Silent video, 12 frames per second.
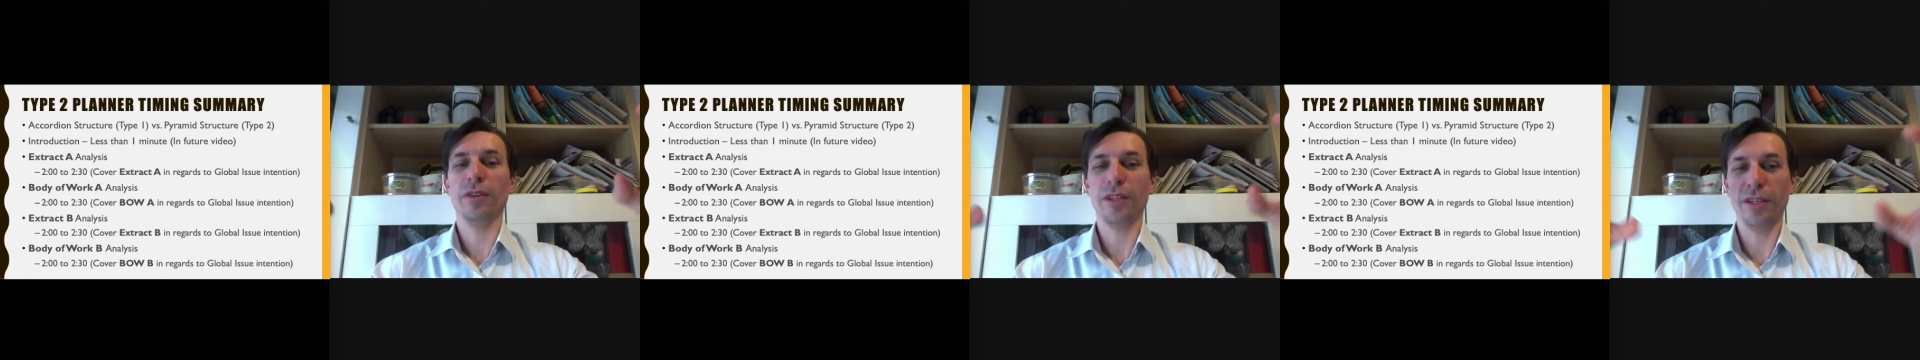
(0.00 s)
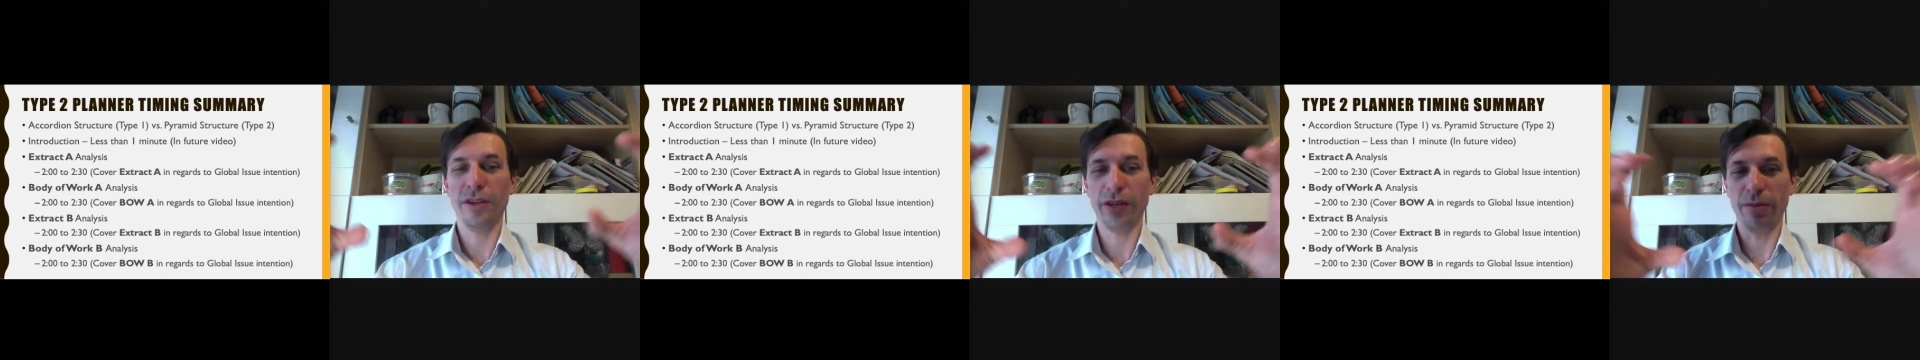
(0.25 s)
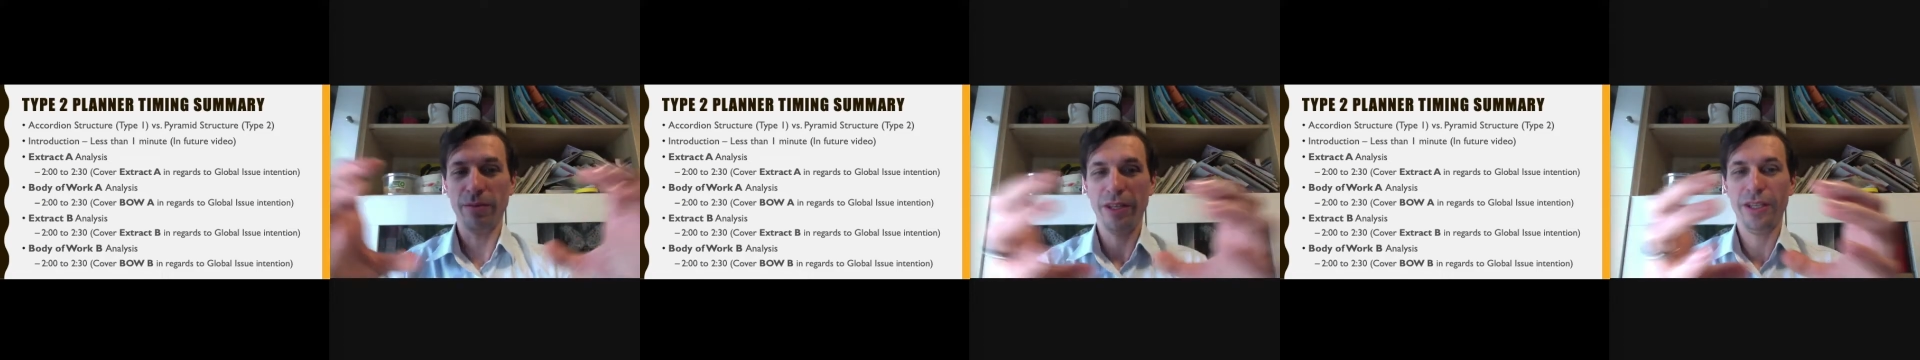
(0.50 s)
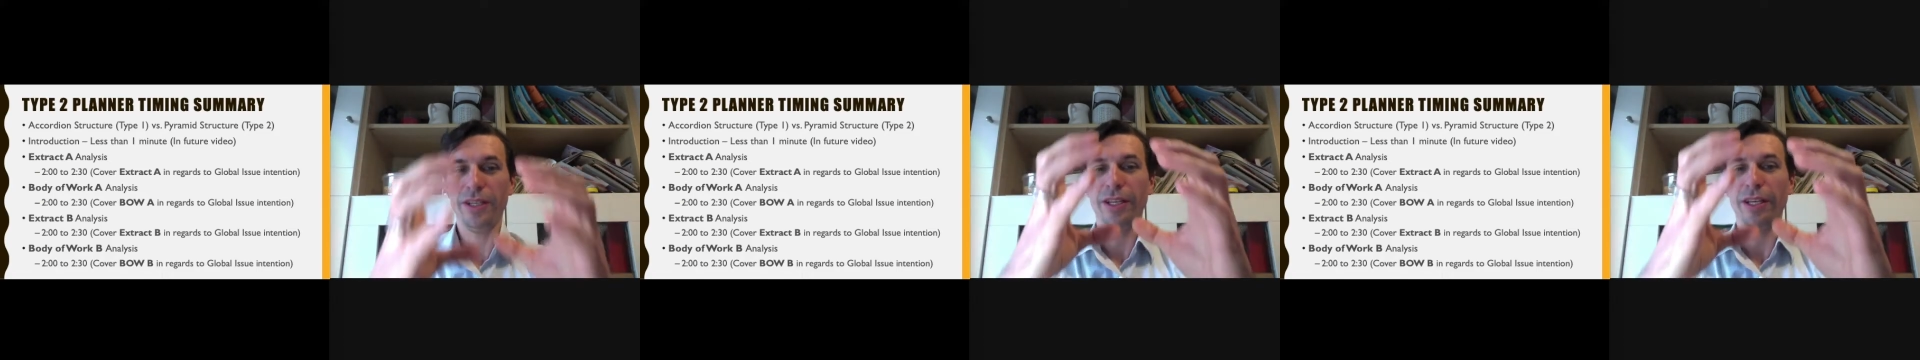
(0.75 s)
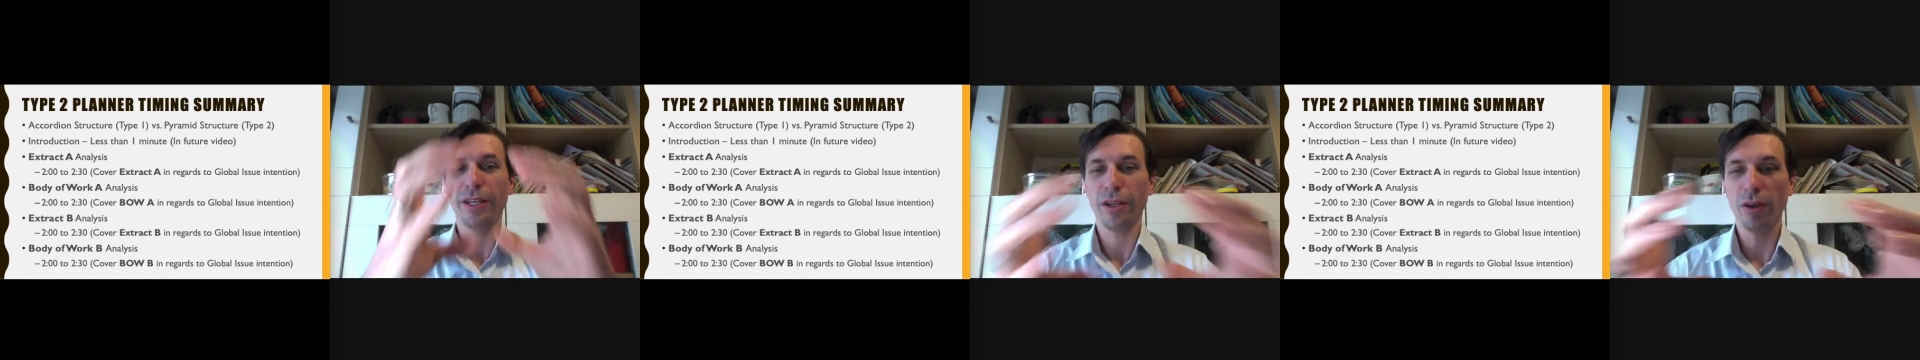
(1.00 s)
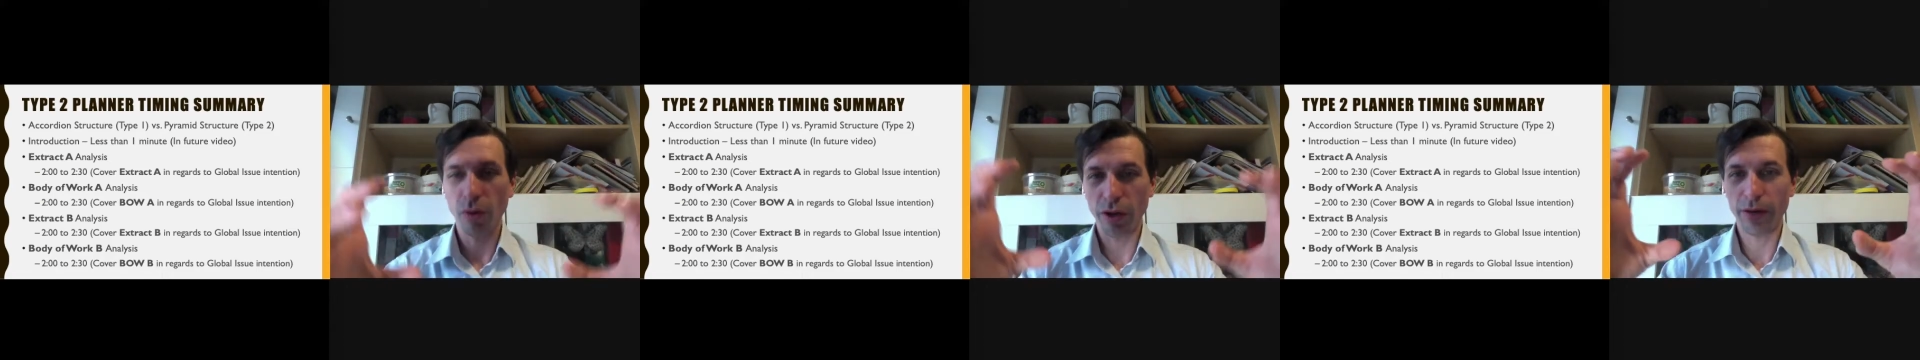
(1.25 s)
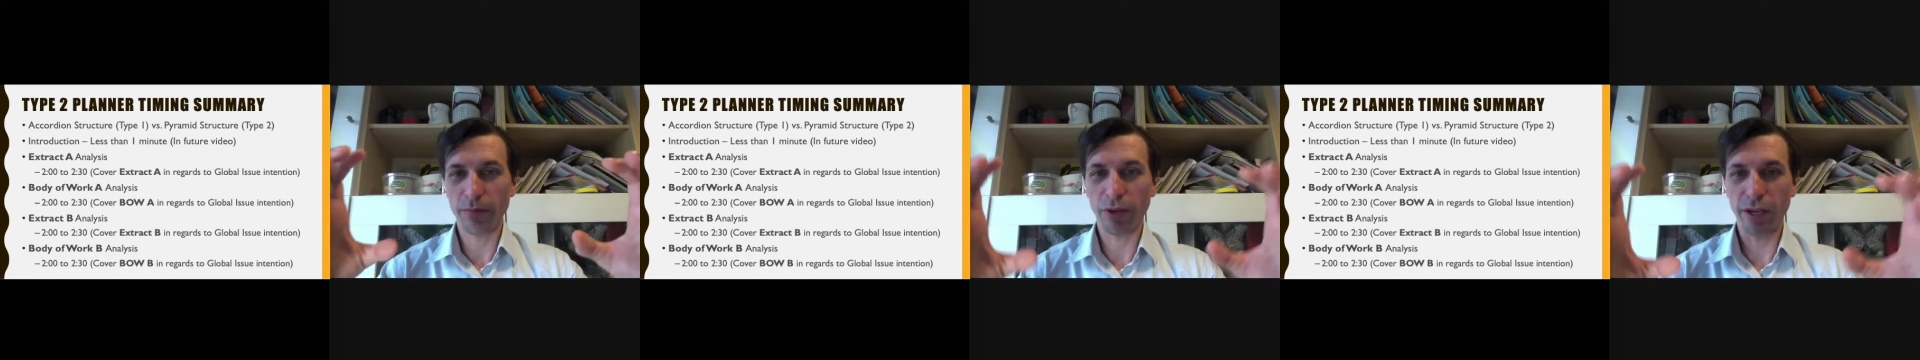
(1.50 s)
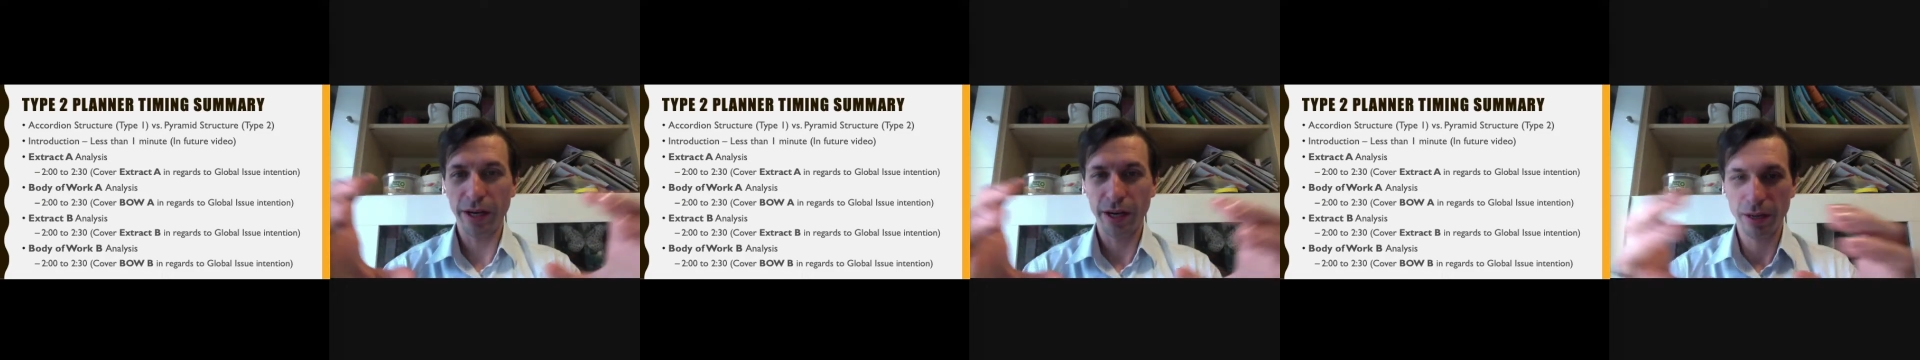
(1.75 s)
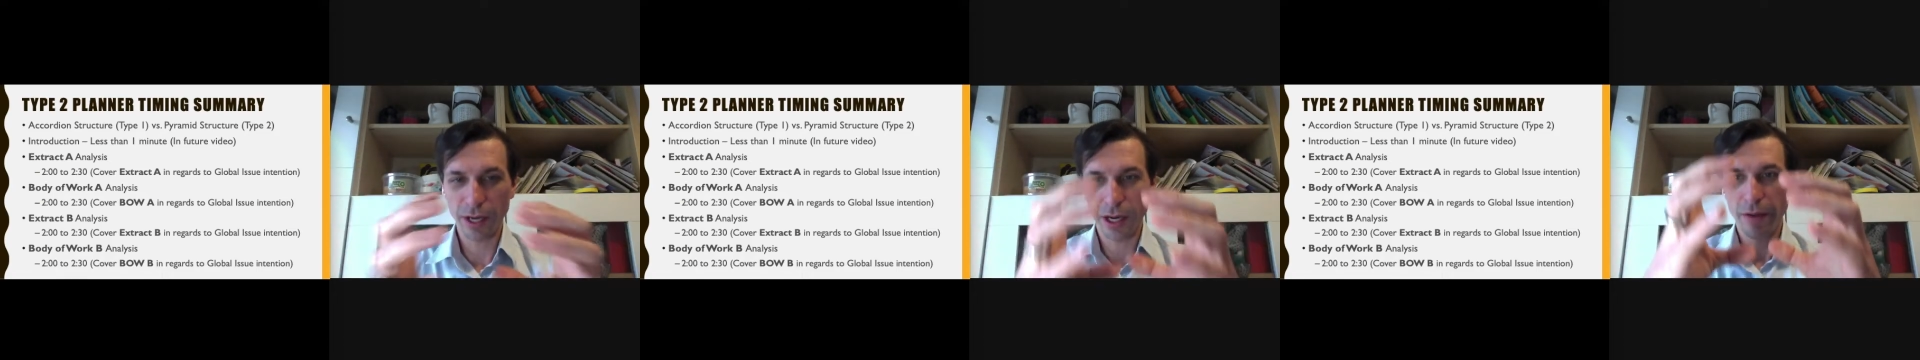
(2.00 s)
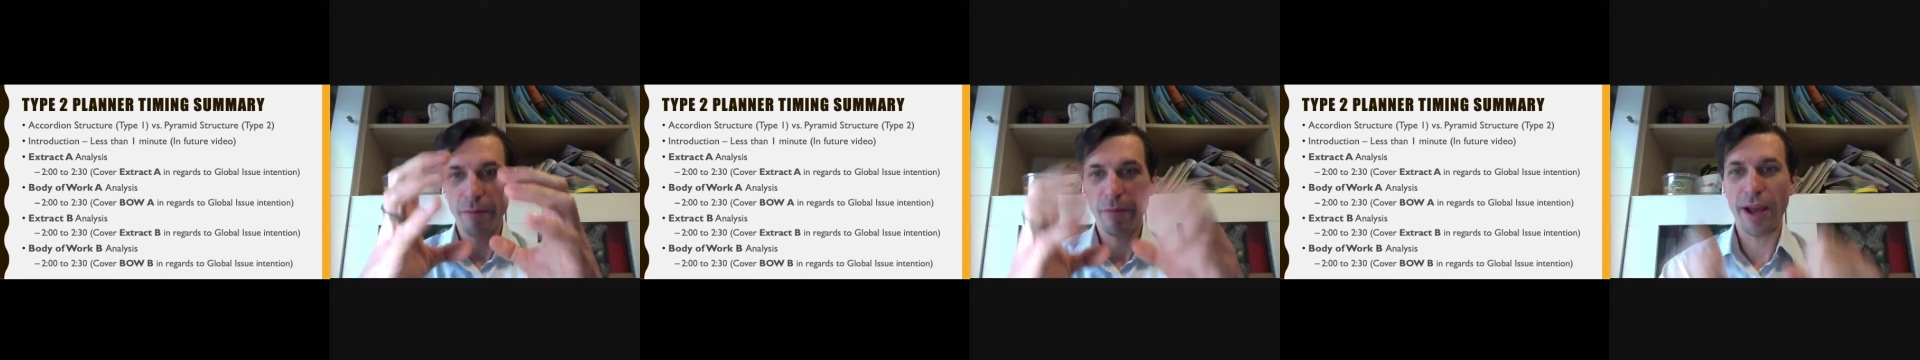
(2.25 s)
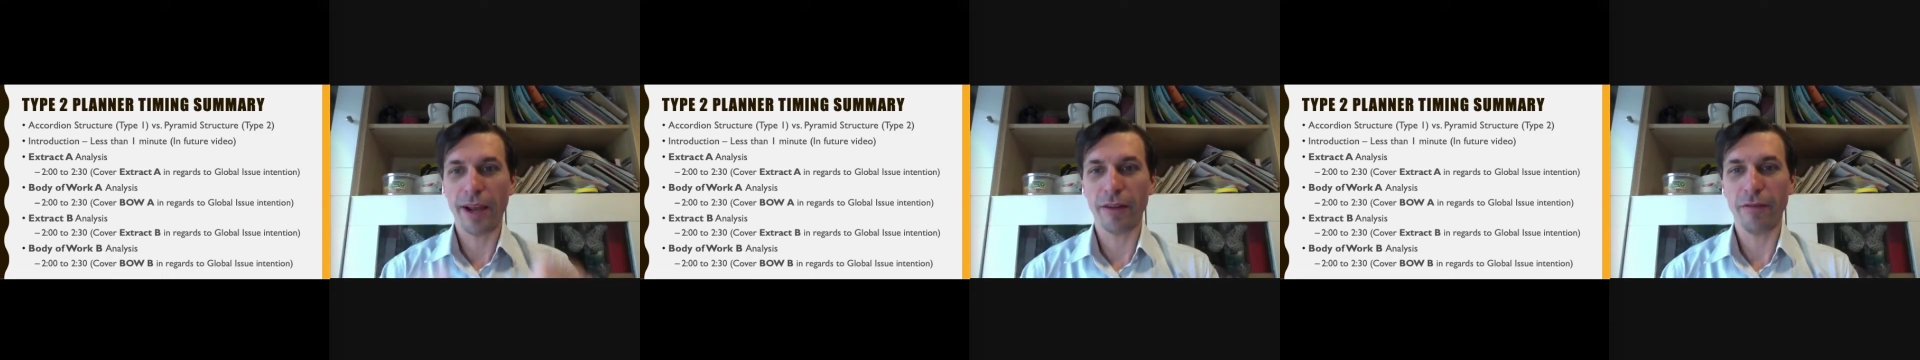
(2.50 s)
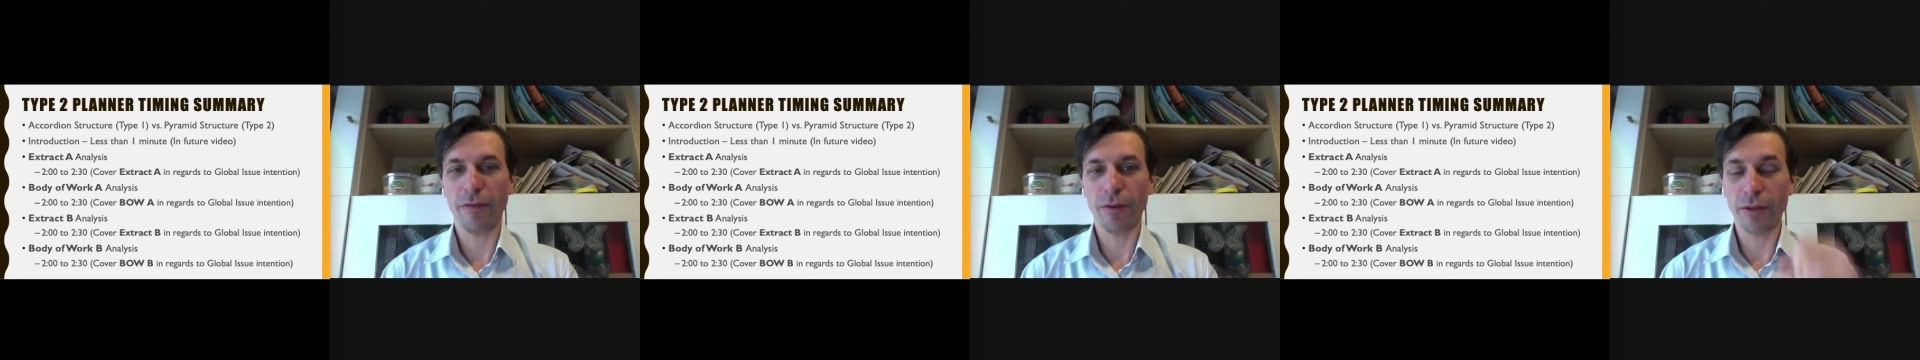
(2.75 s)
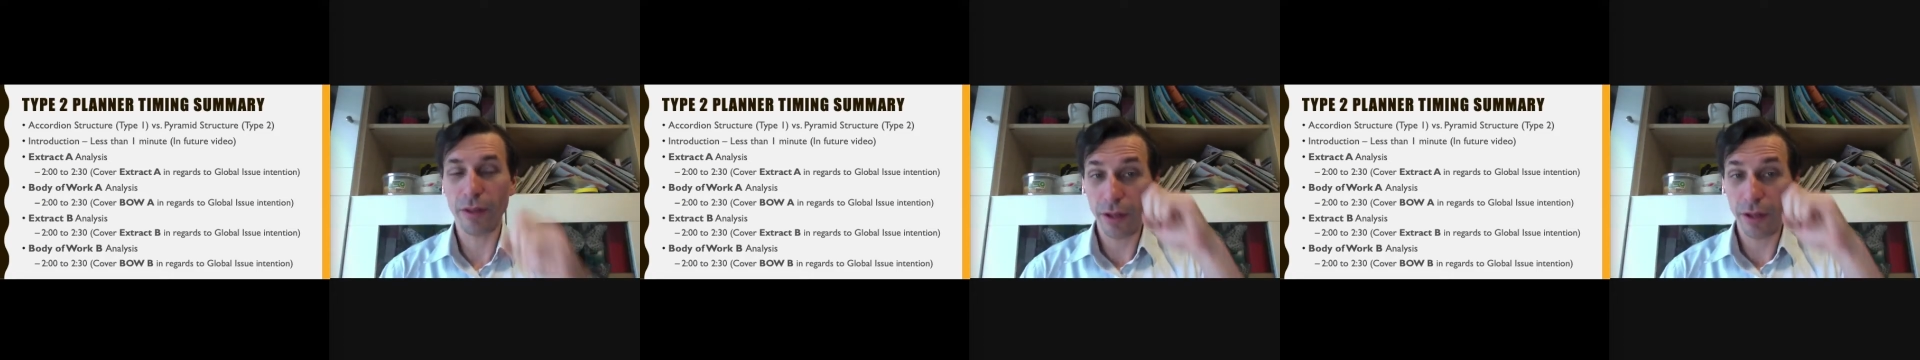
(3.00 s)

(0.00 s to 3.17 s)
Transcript: and then you come in like an accordion player, back and forth.